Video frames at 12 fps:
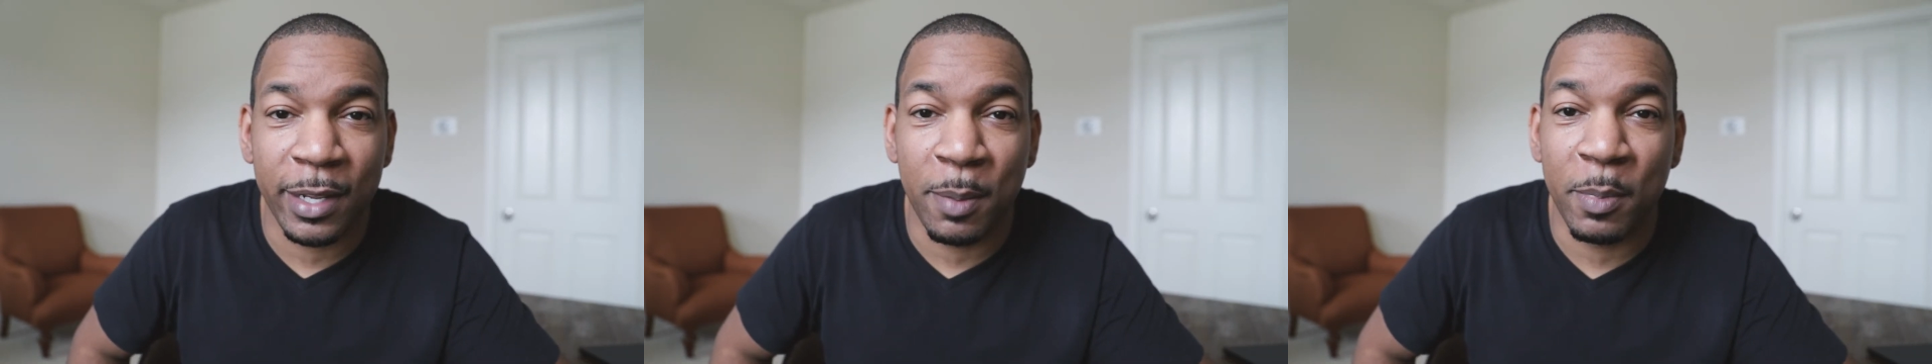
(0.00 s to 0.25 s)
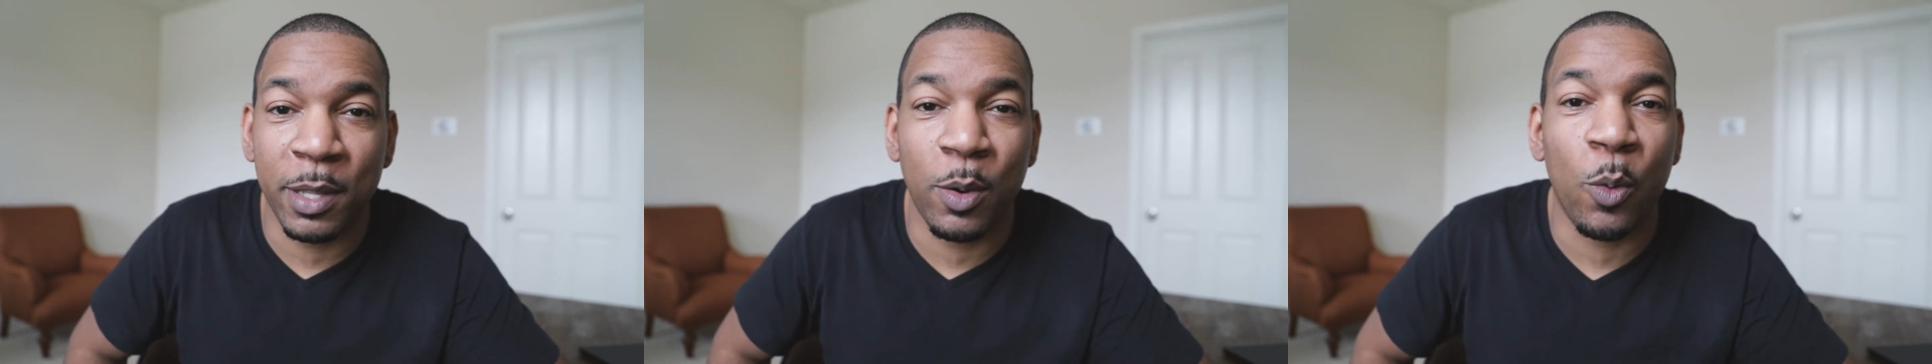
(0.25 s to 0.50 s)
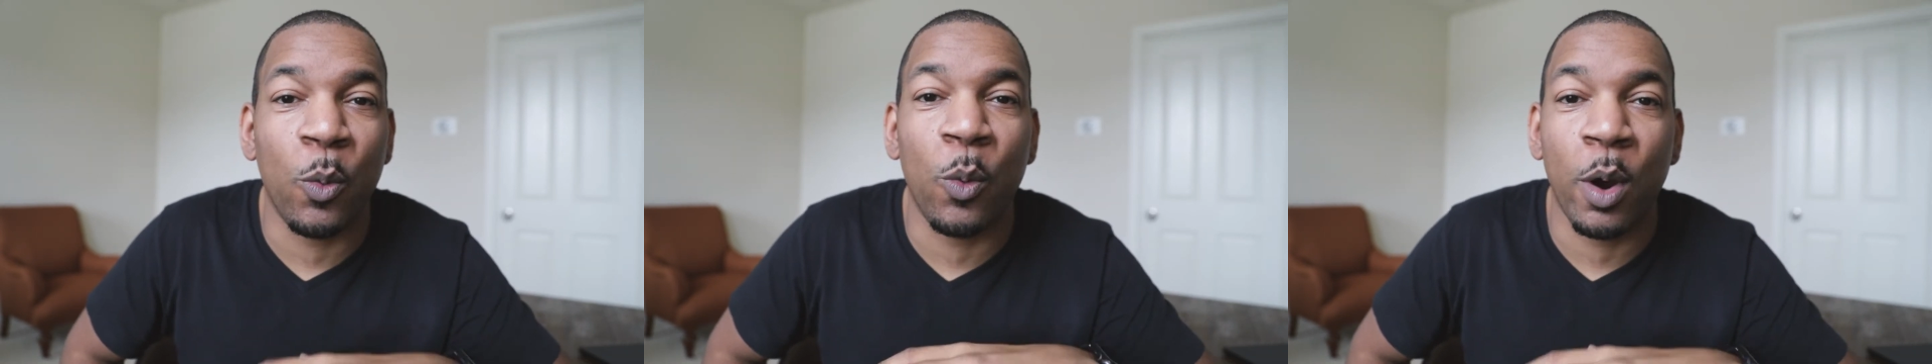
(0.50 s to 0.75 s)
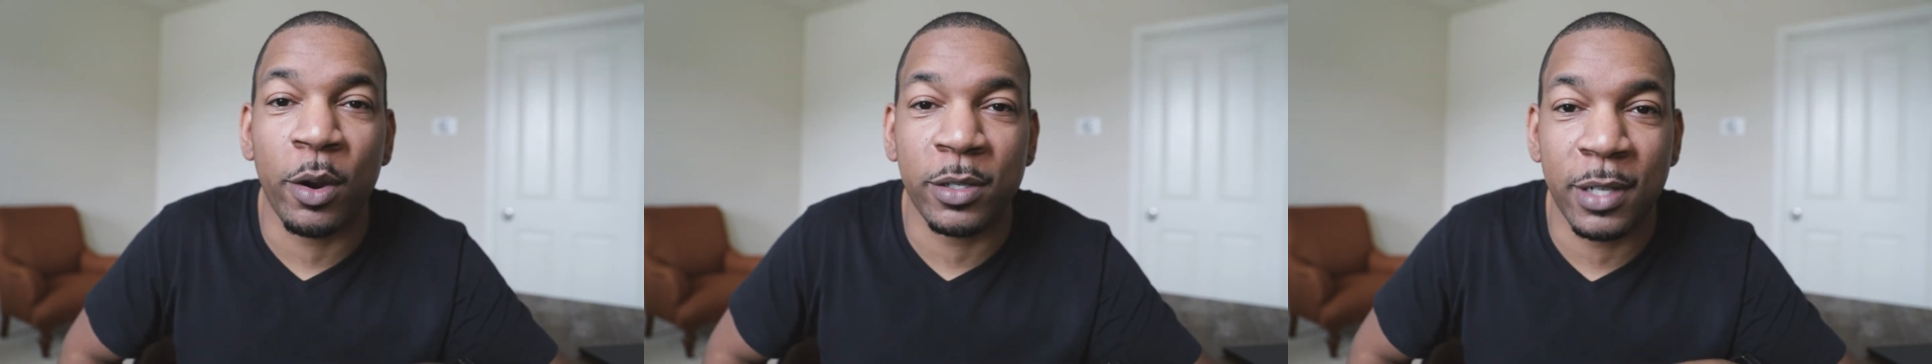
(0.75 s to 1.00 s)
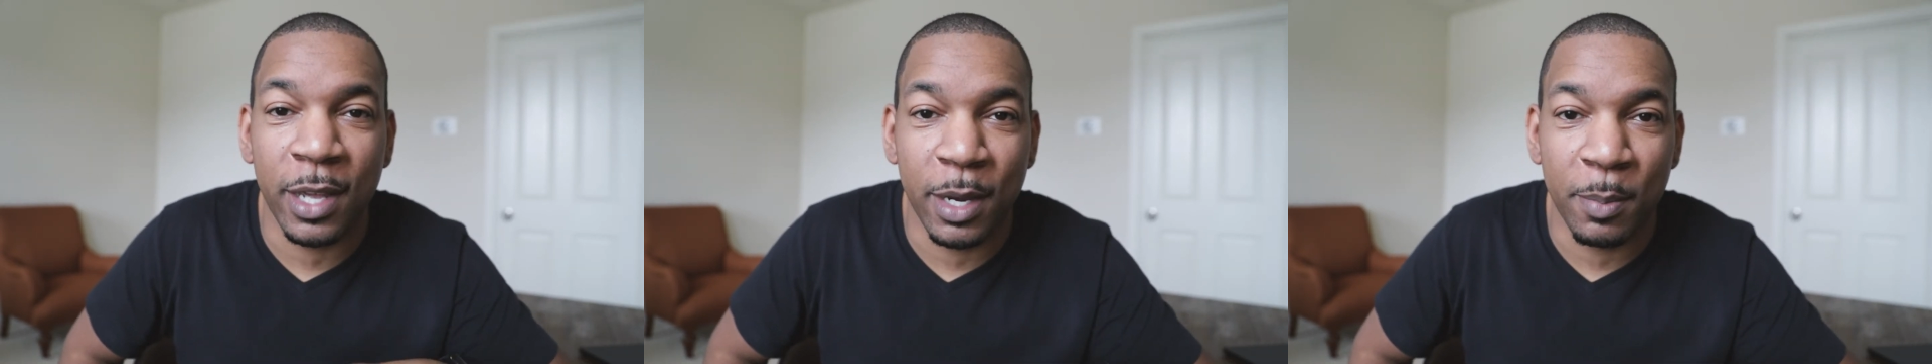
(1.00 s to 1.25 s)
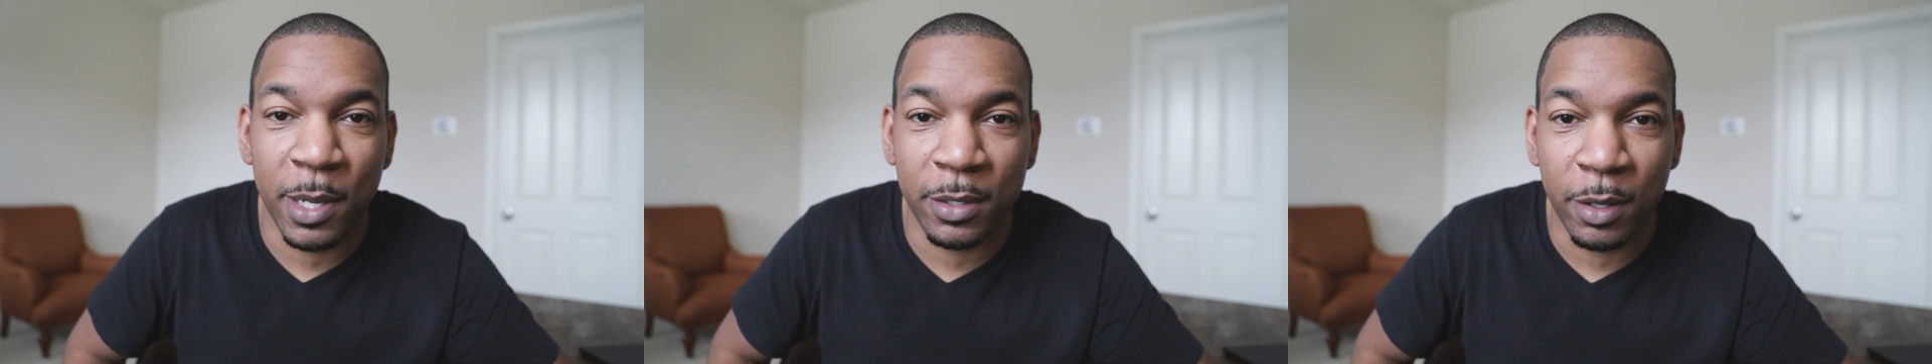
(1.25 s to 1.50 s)
can be the worst
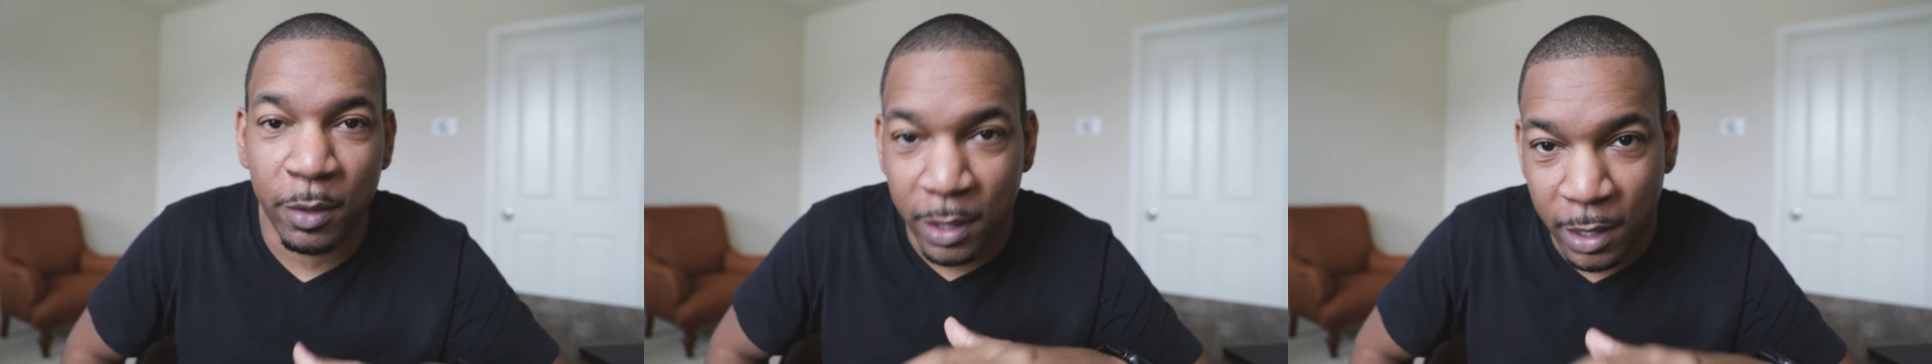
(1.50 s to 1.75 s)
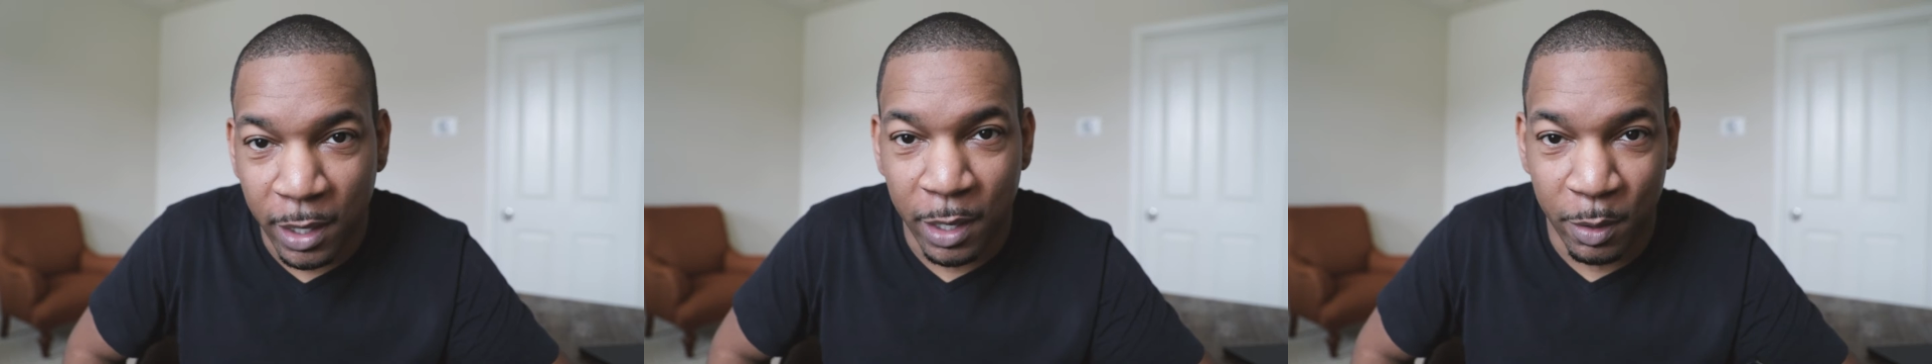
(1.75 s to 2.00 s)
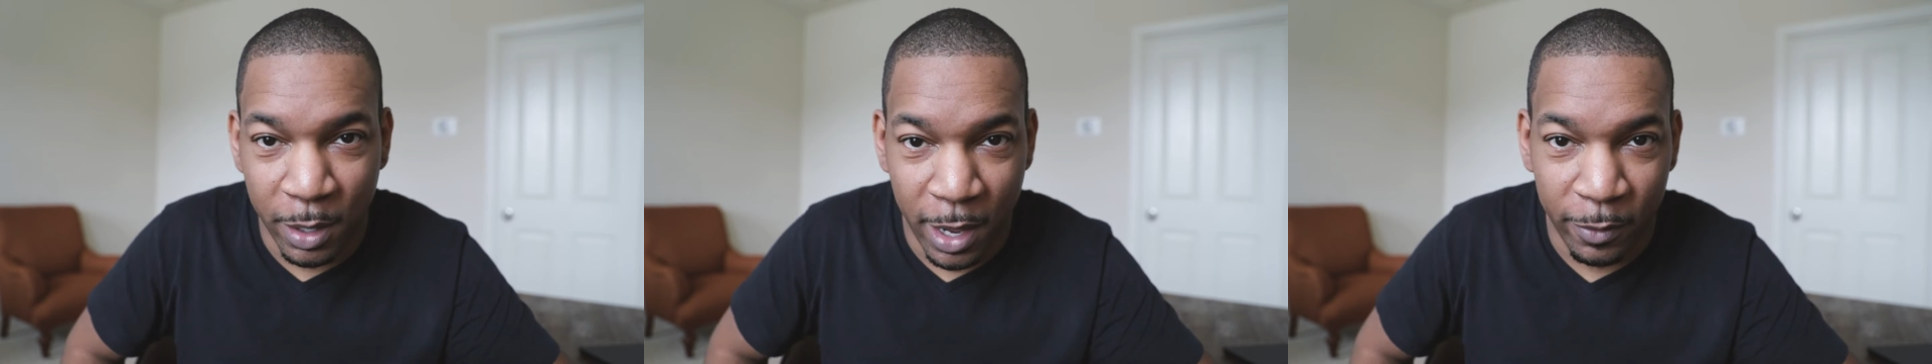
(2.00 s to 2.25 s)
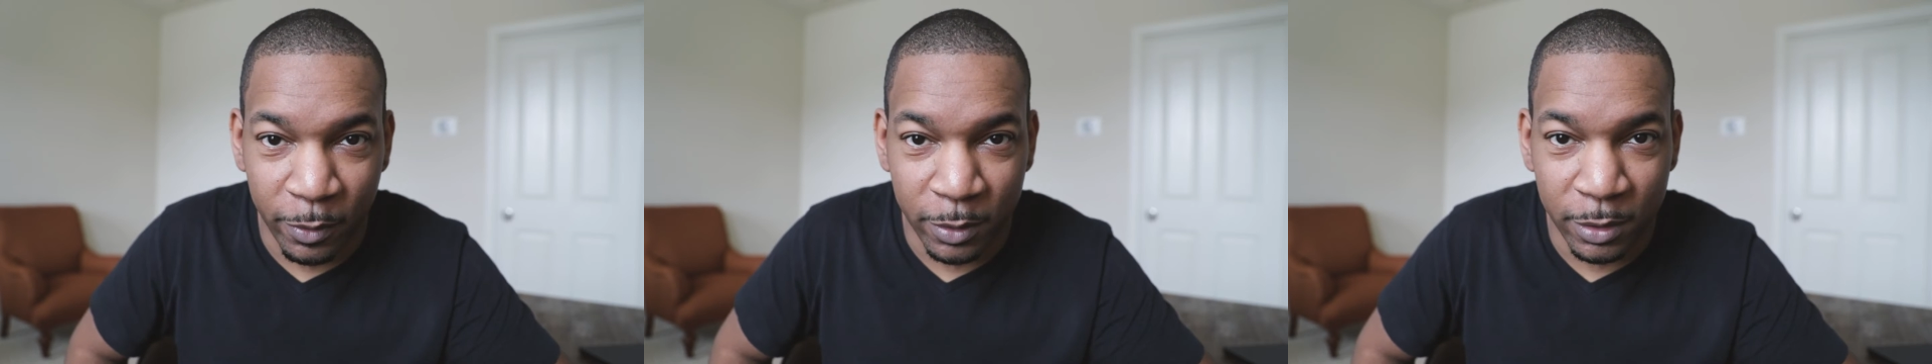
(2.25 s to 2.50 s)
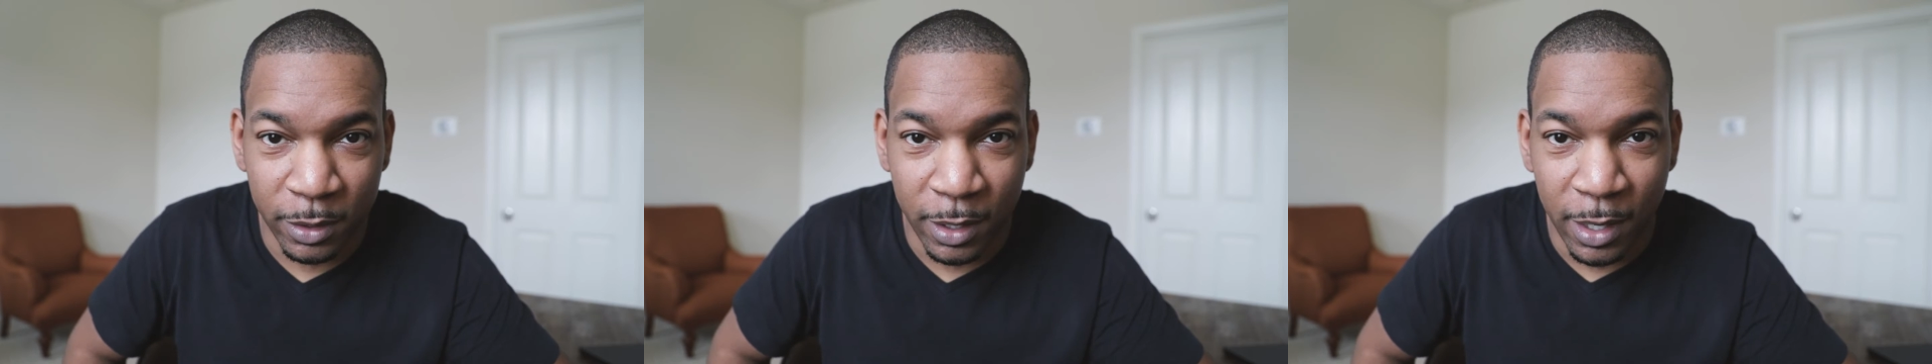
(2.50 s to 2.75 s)
enemy to your decluttering efforts.